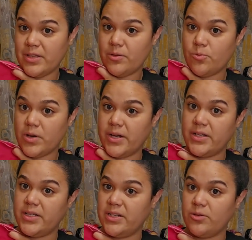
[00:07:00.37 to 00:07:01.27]
than
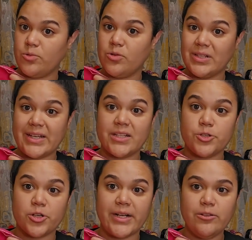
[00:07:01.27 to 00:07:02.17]
what it will likely
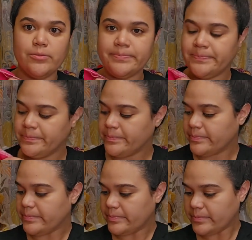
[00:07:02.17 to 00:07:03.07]
turn out.
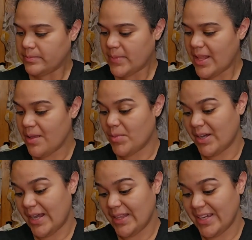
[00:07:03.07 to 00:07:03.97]
But
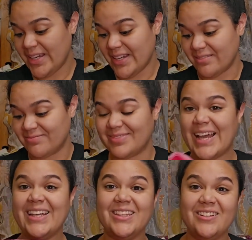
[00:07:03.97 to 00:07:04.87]
I like it.
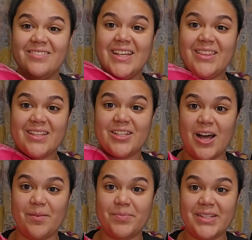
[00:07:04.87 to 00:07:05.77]
I love that the
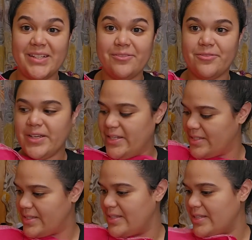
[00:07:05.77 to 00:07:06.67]
top leaf
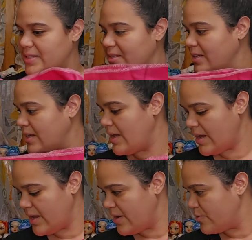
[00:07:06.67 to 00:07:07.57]
is this
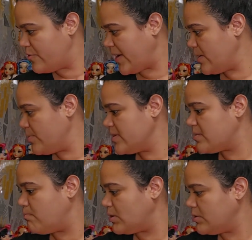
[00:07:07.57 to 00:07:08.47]

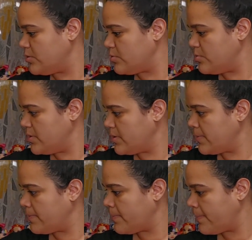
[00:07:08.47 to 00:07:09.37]
vibrant blue.
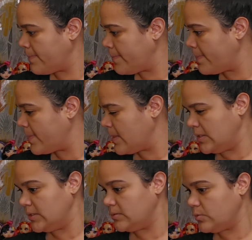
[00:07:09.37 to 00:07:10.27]

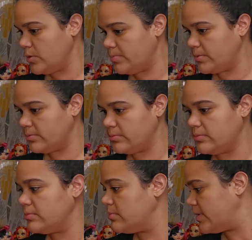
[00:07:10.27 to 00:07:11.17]
Whoop,
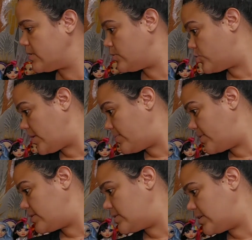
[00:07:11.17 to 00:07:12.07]
about to drop
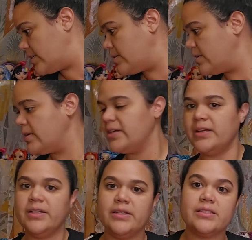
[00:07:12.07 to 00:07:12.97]
things there.
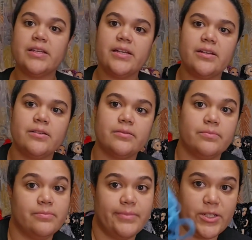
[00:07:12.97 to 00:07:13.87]
It's like,
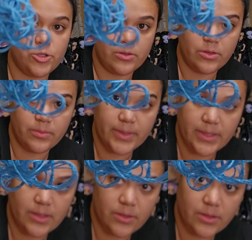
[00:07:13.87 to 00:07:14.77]
mind you, don't
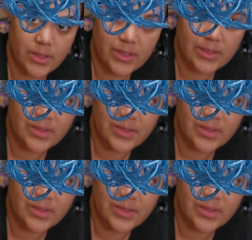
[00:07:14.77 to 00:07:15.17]
mind all the knots,